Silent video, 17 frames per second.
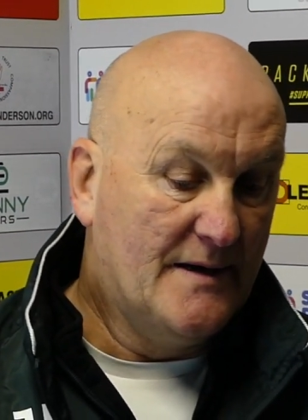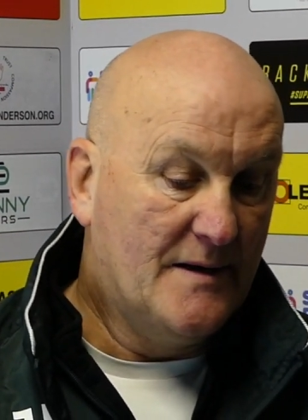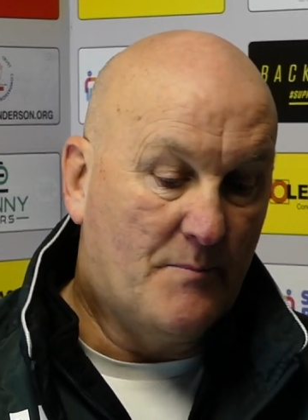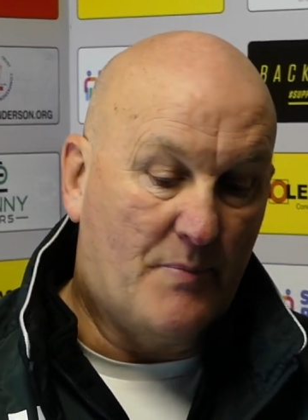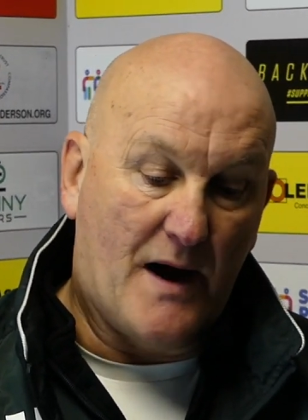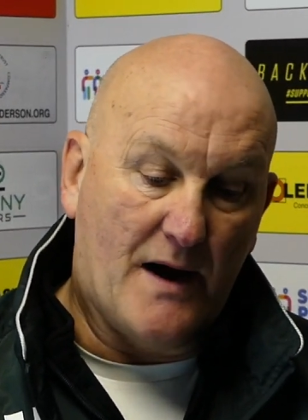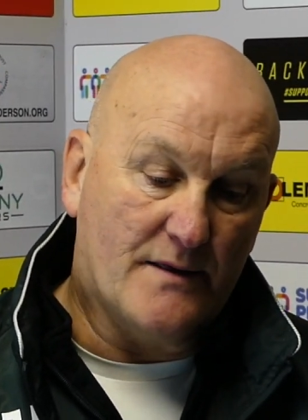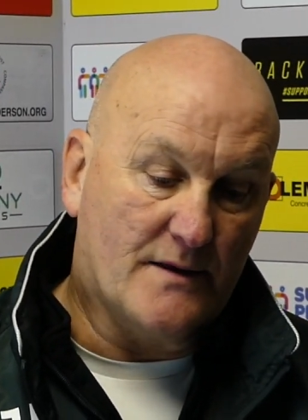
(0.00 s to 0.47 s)

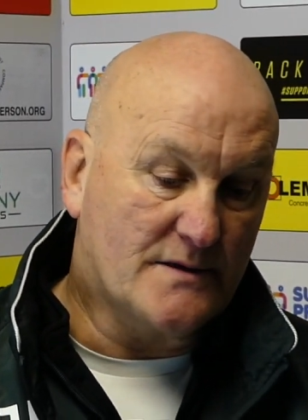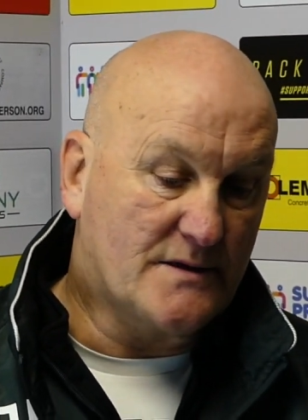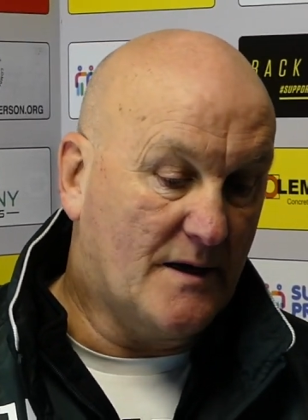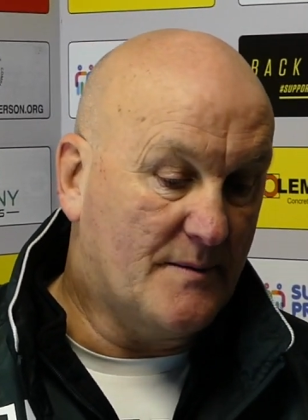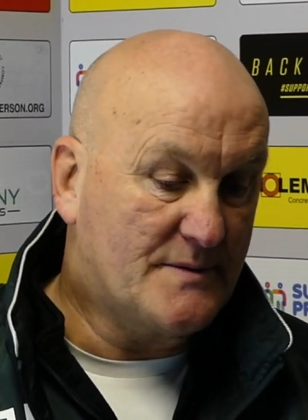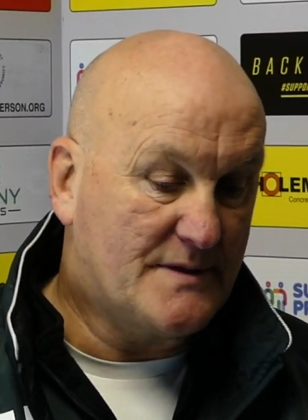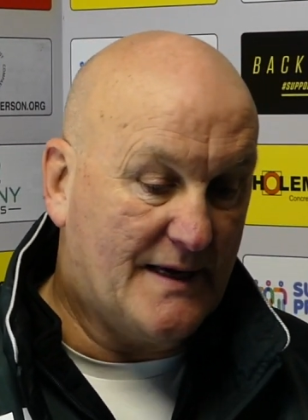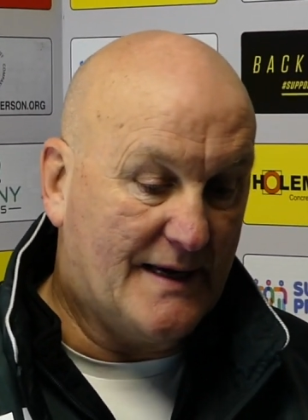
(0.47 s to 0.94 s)

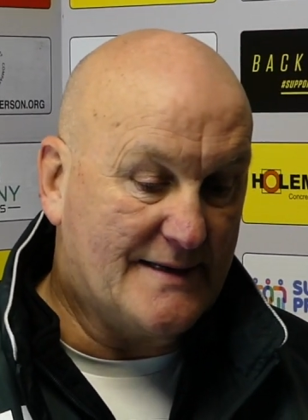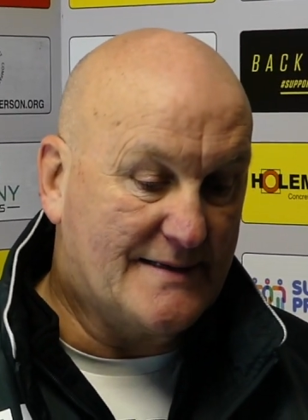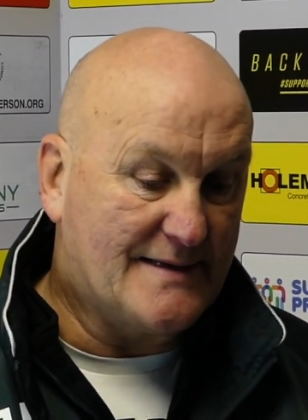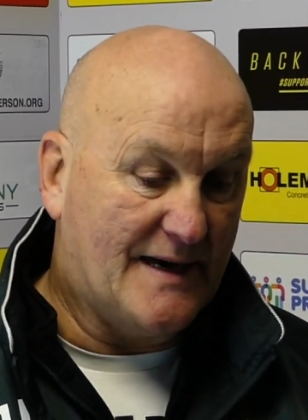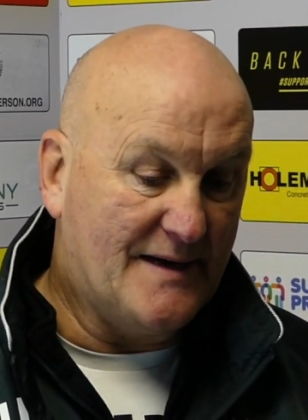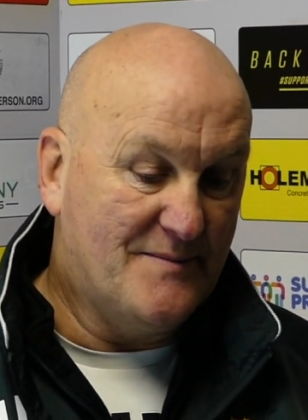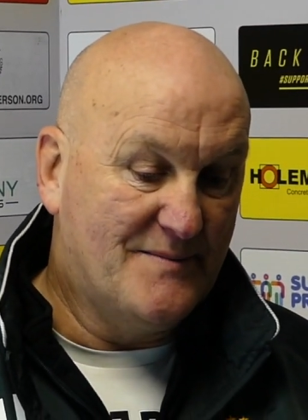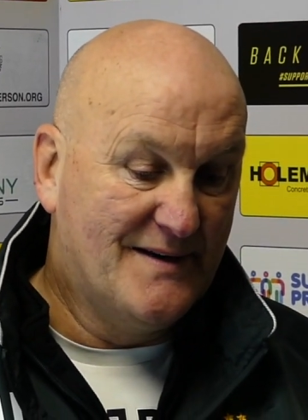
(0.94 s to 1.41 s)
Partnerships take
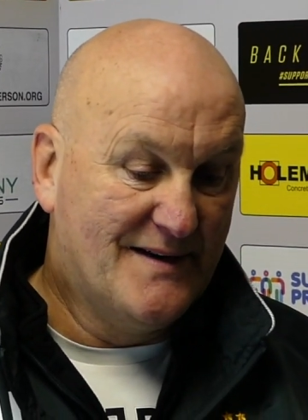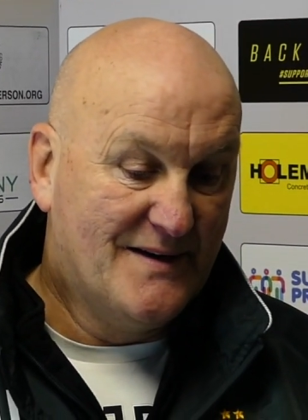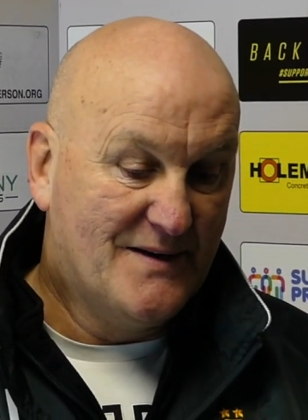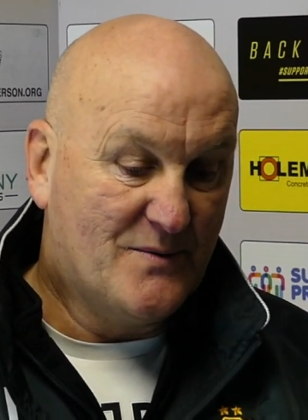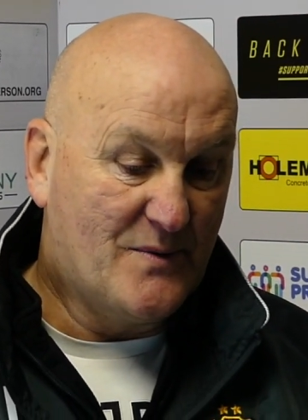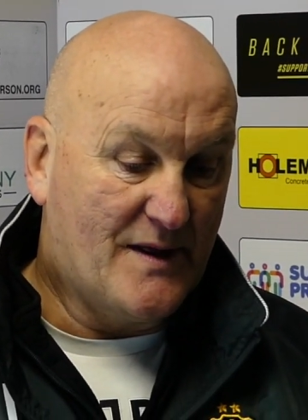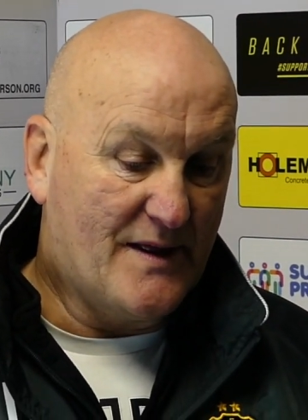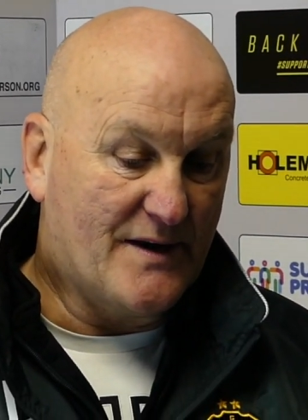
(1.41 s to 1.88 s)
time,
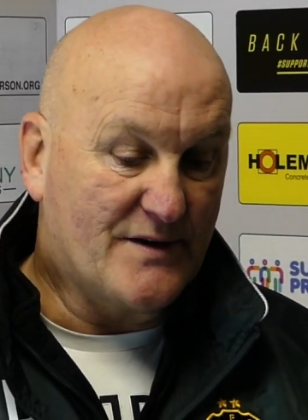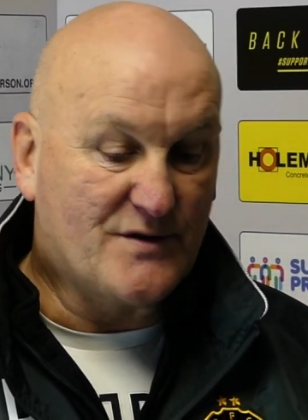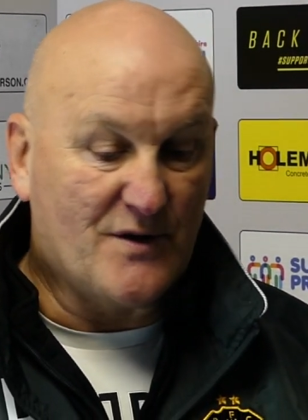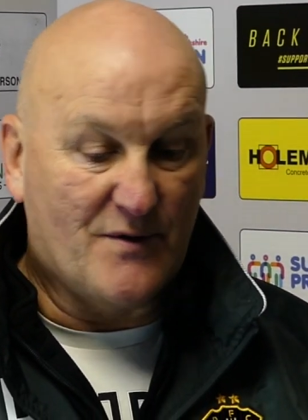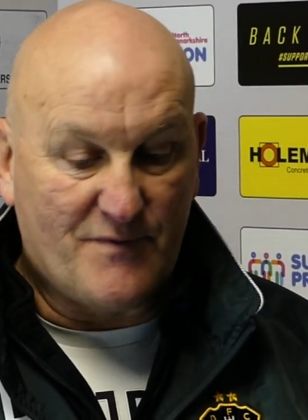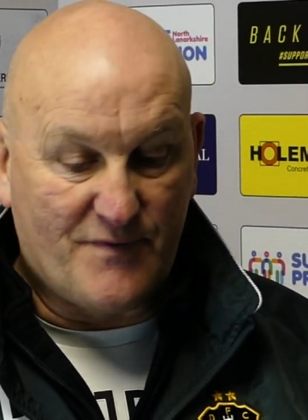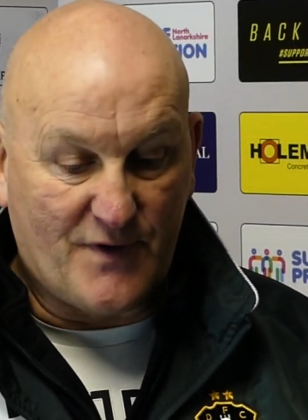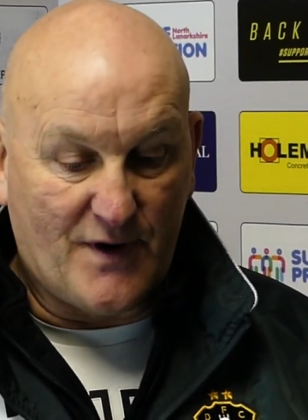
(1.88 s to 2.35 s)
whether it's
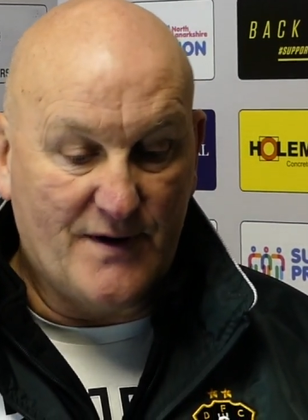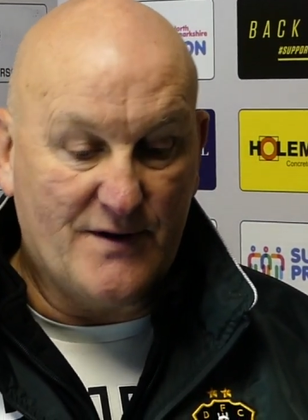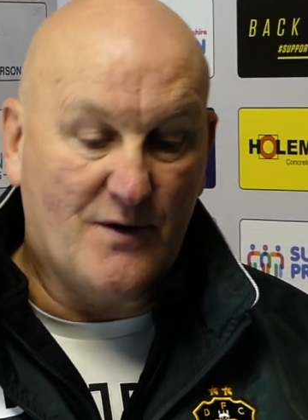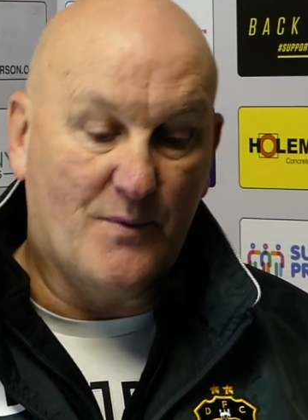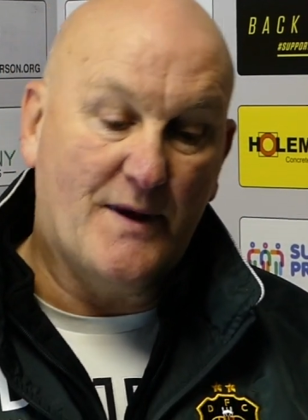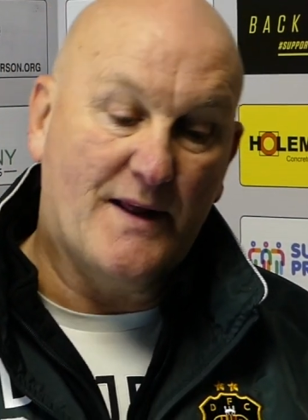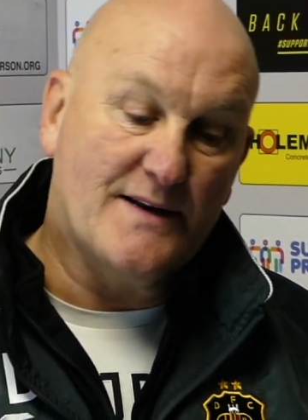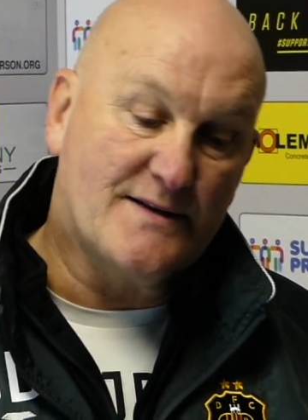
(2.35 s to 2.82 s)
up front
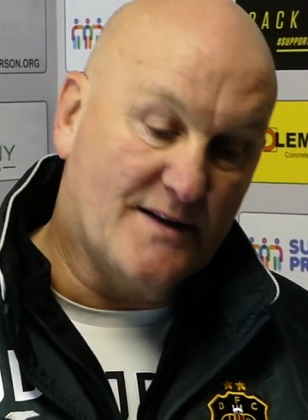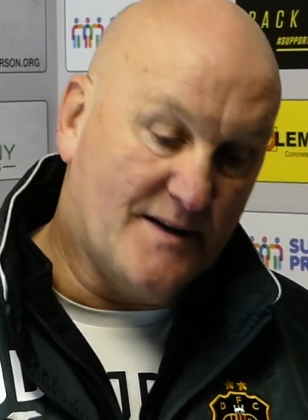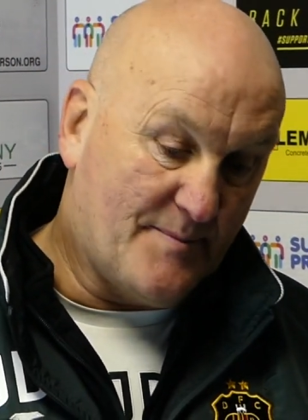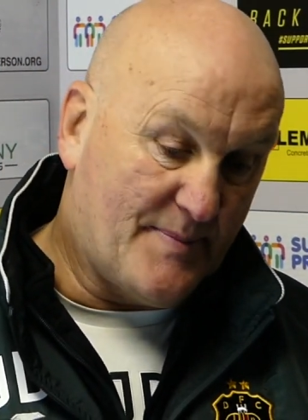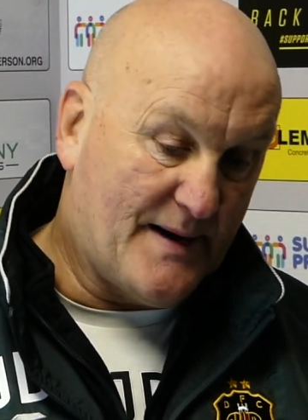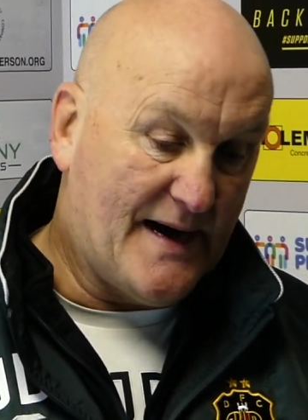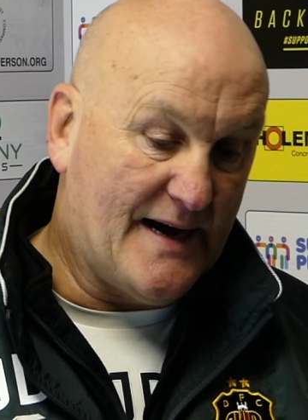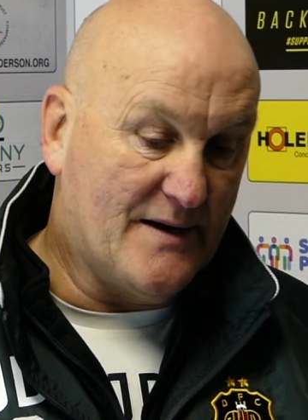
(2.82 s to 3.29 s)
or whether it's at the
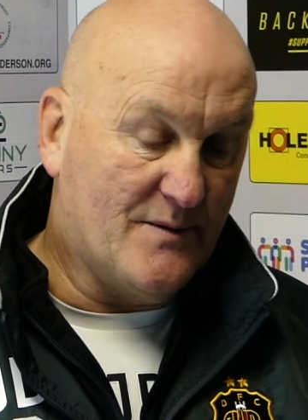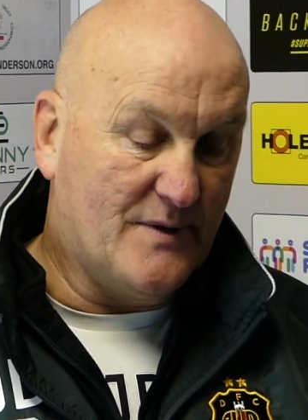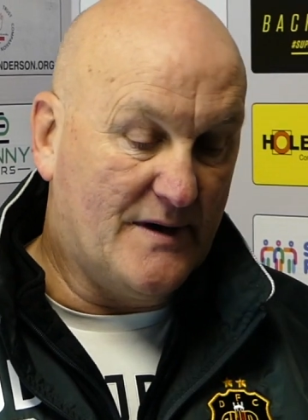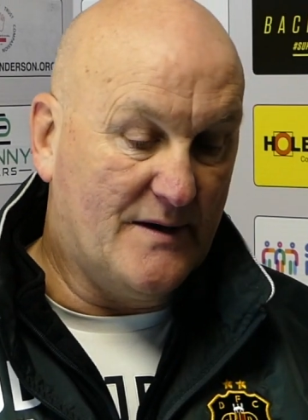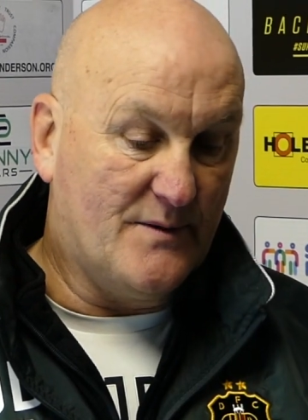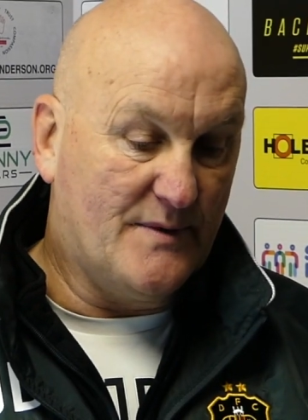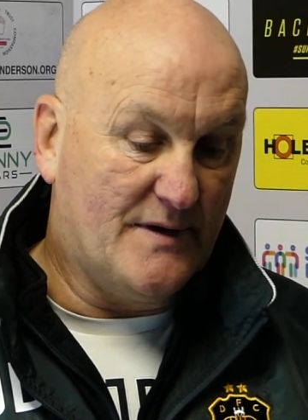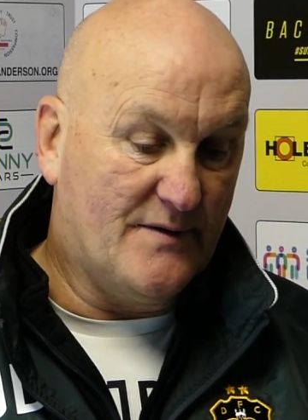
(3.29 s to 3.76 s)
back
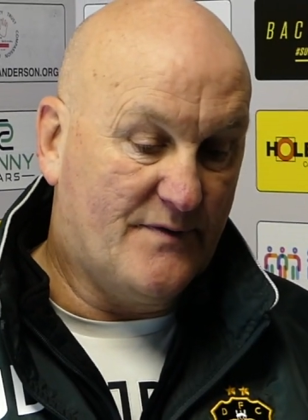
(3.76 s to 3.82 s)
with